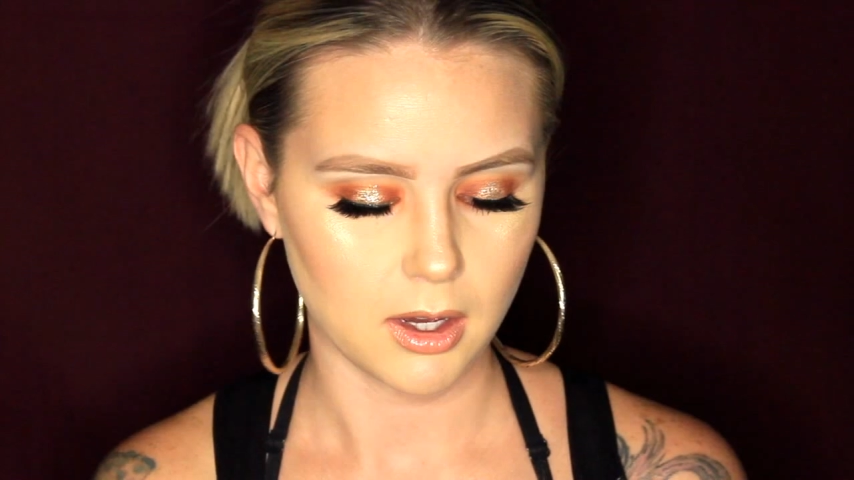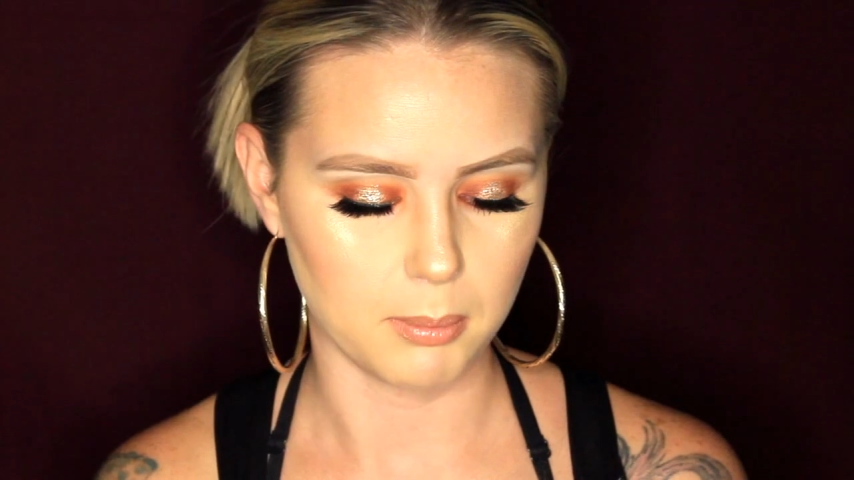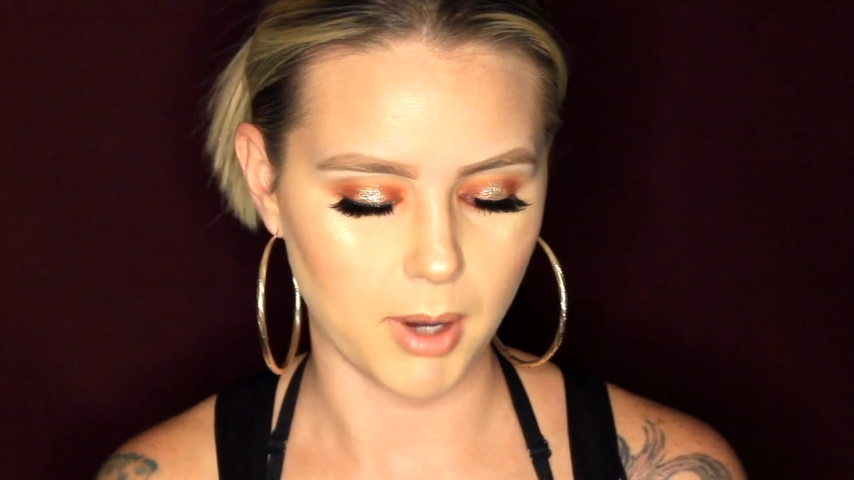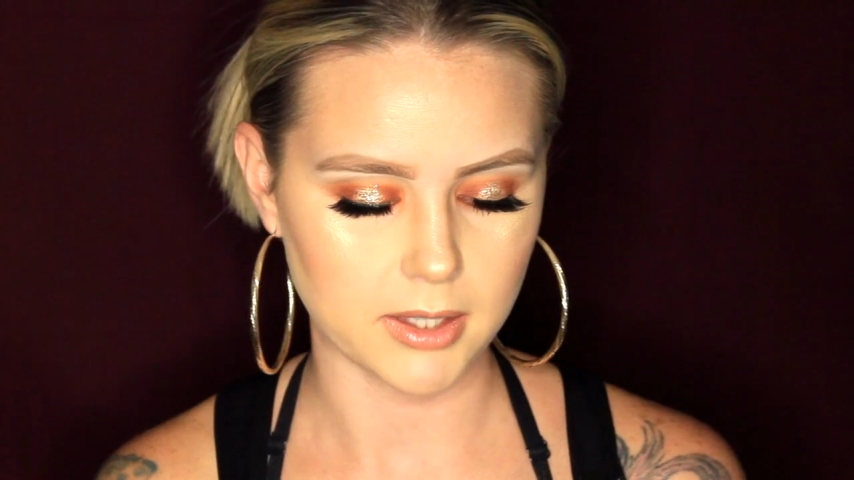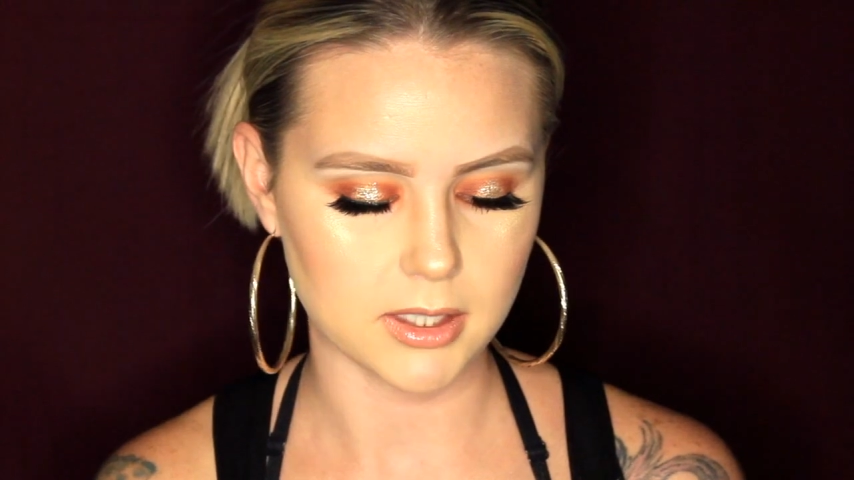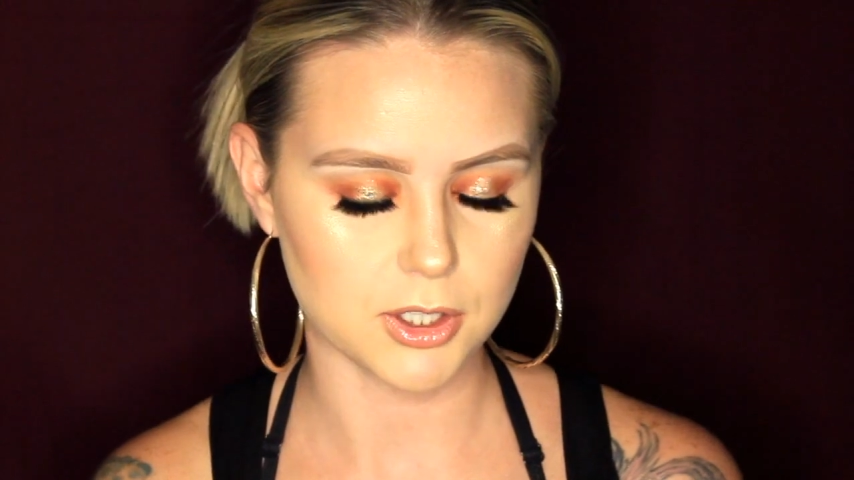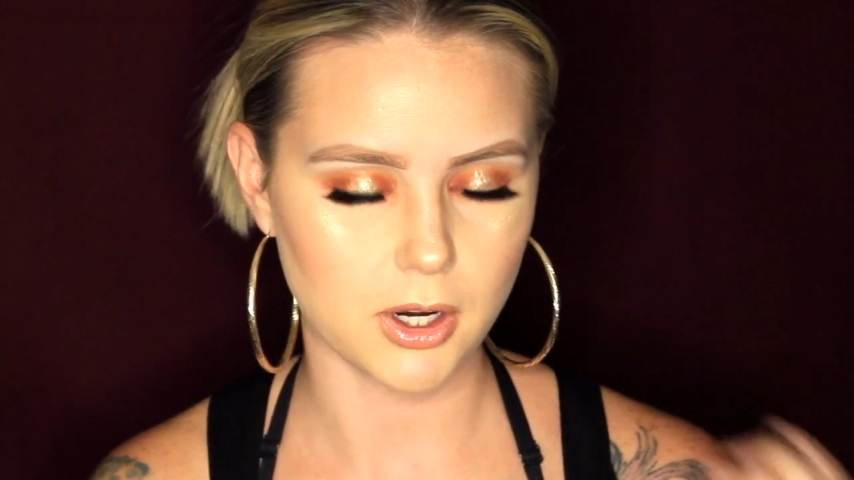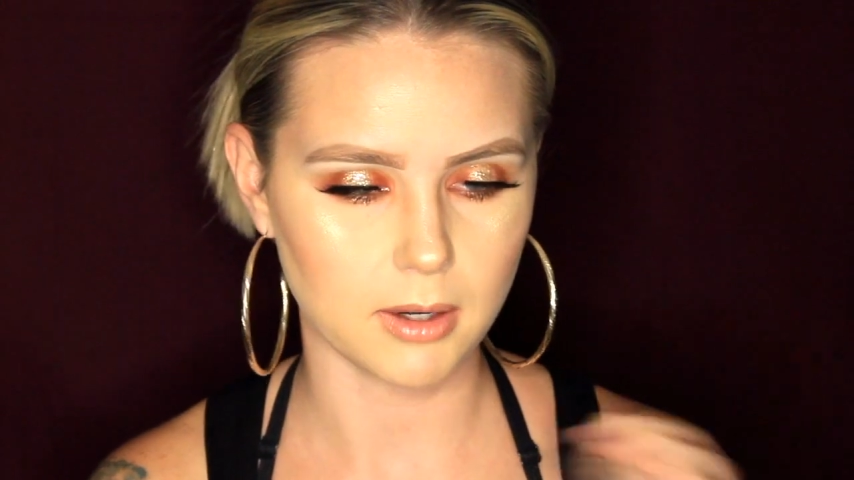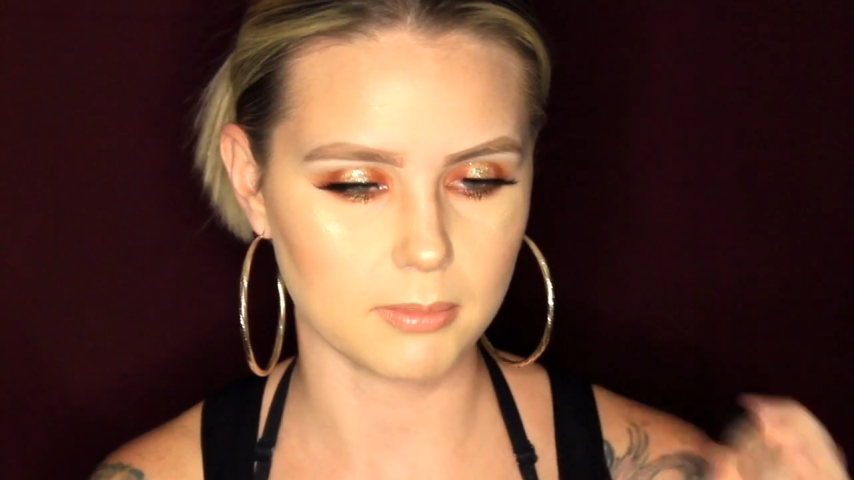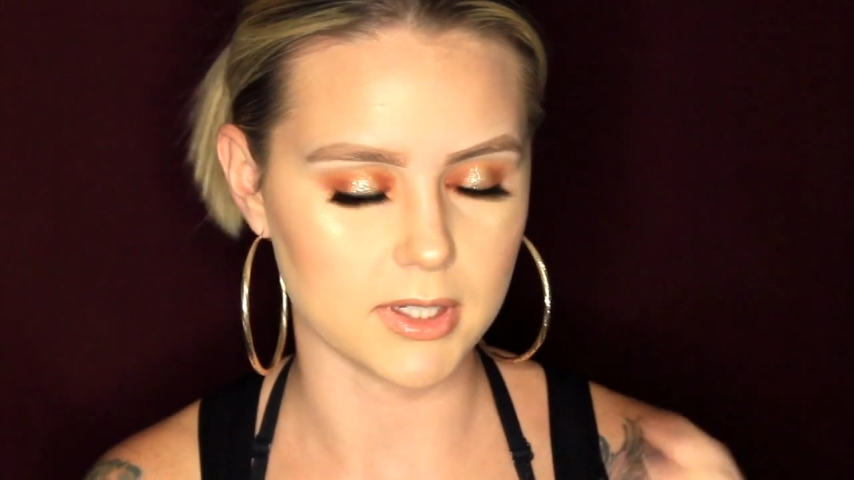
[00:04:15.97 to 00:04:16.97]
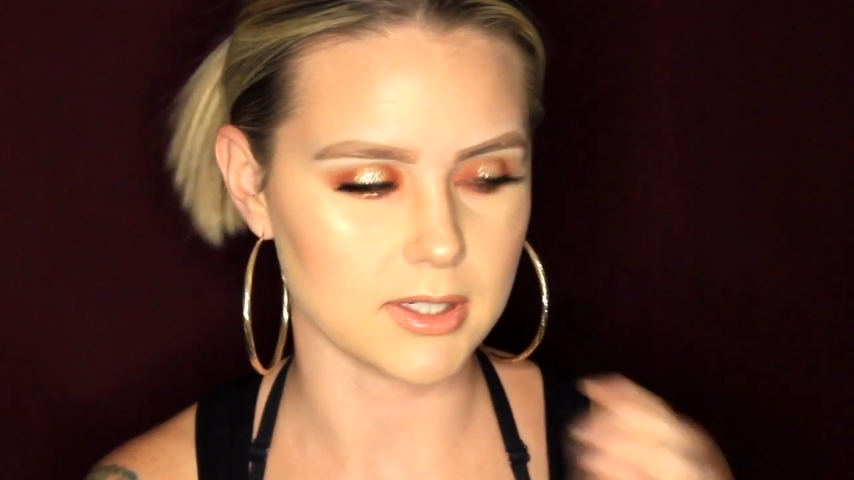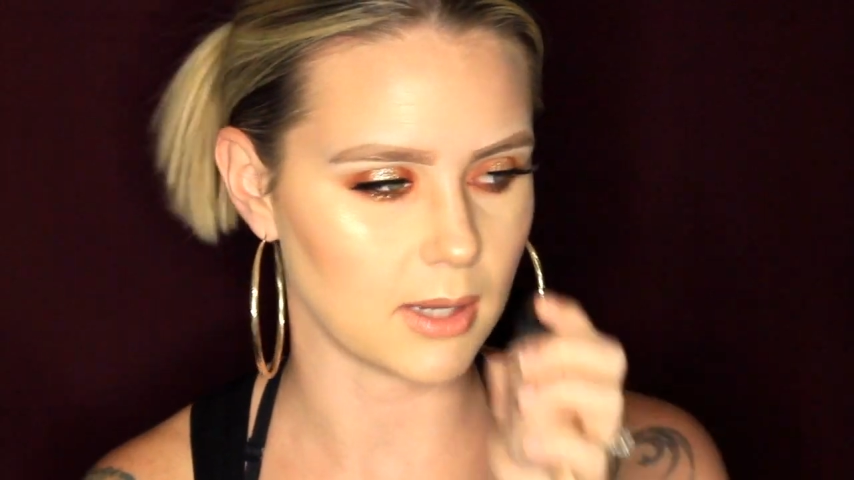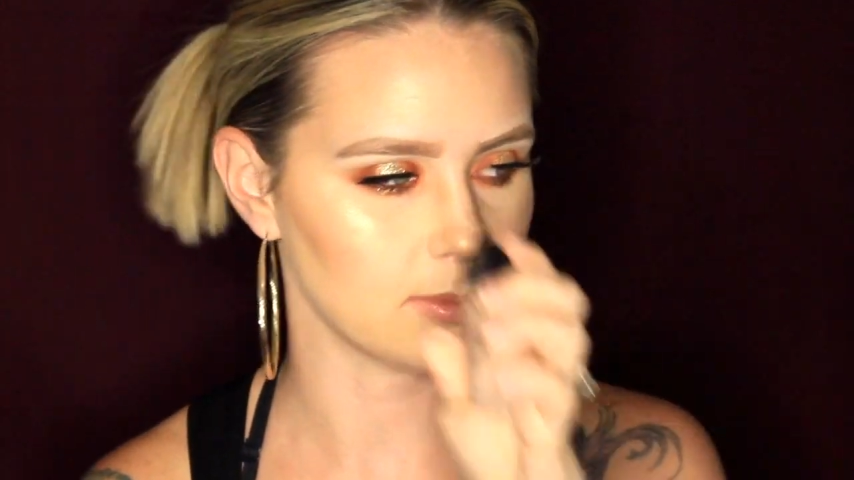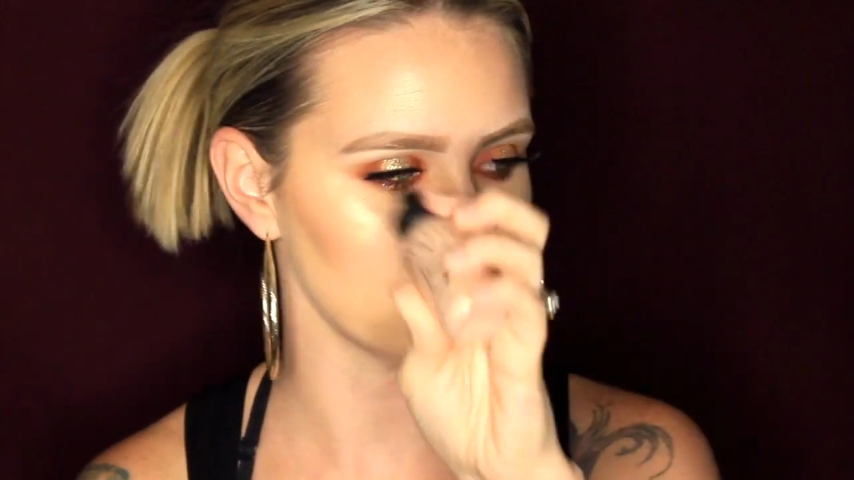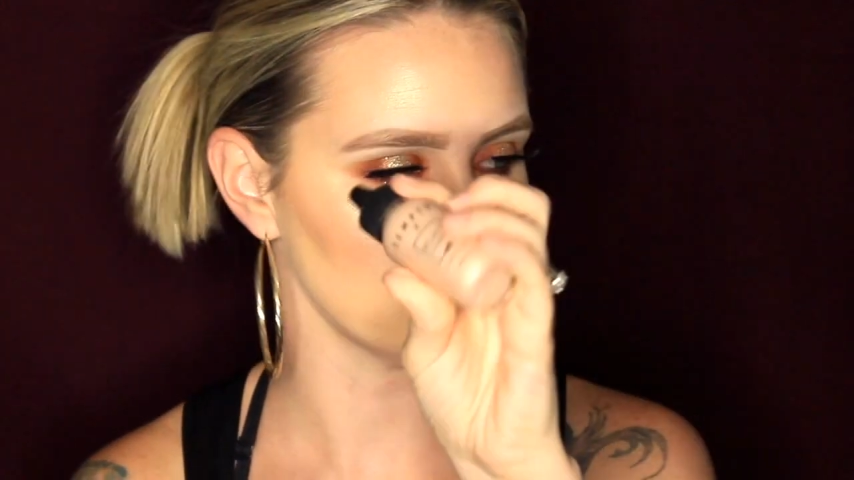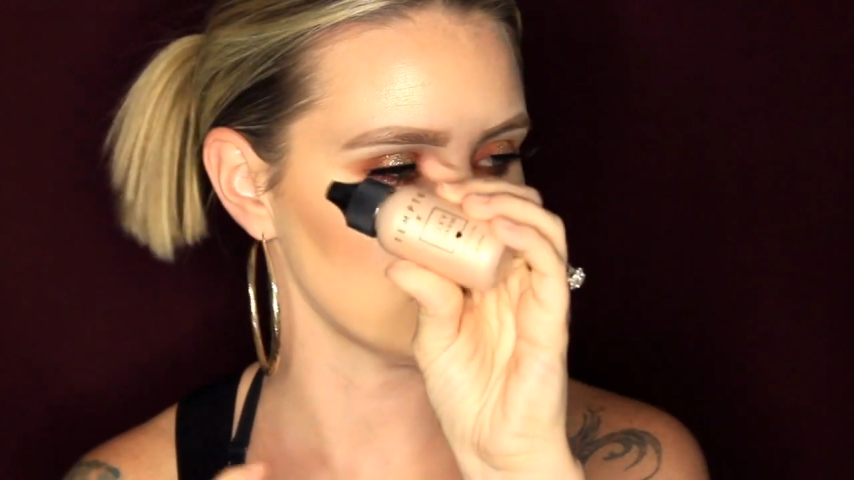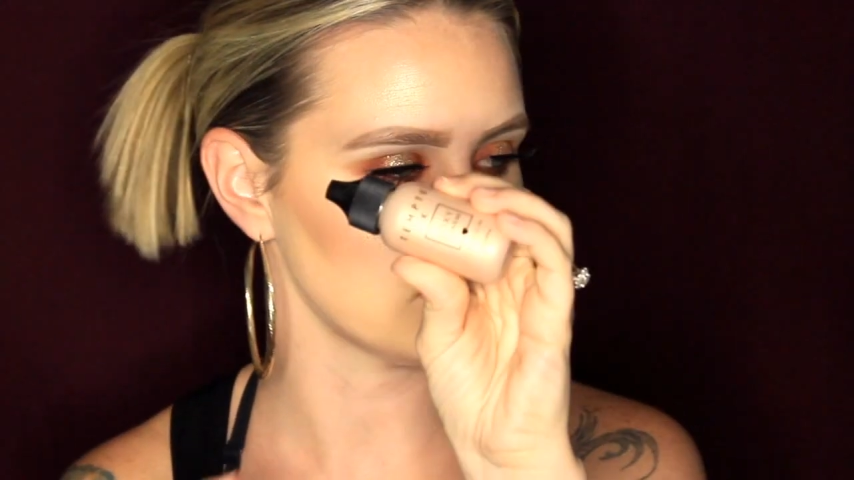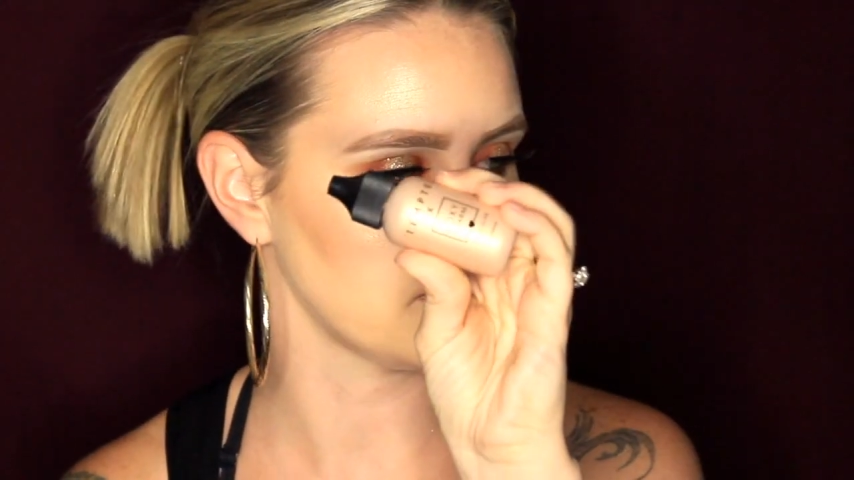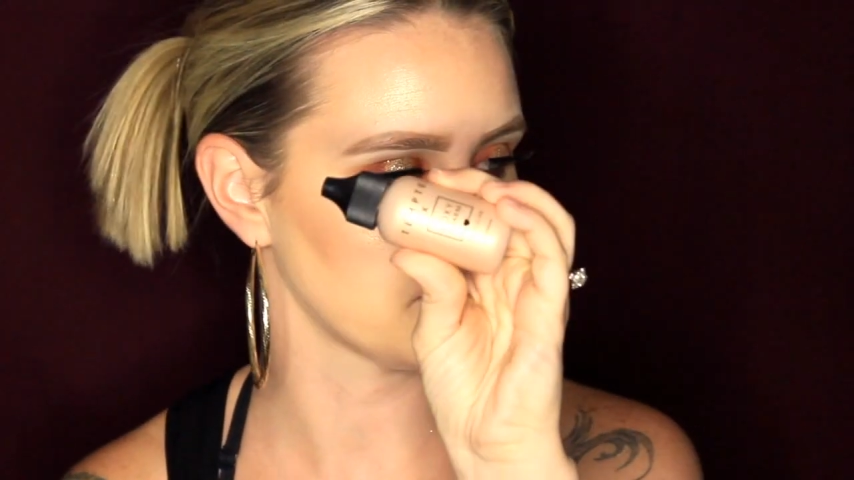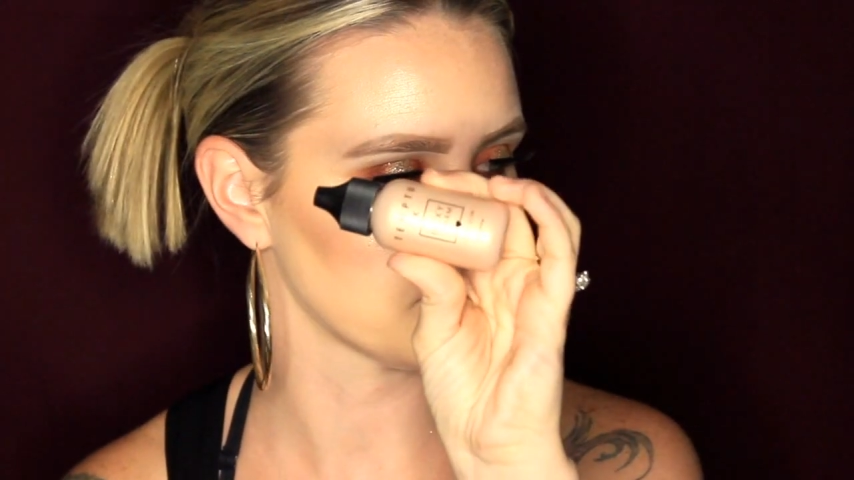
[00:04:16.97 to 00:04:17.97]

BoxyCharm, this Temptu.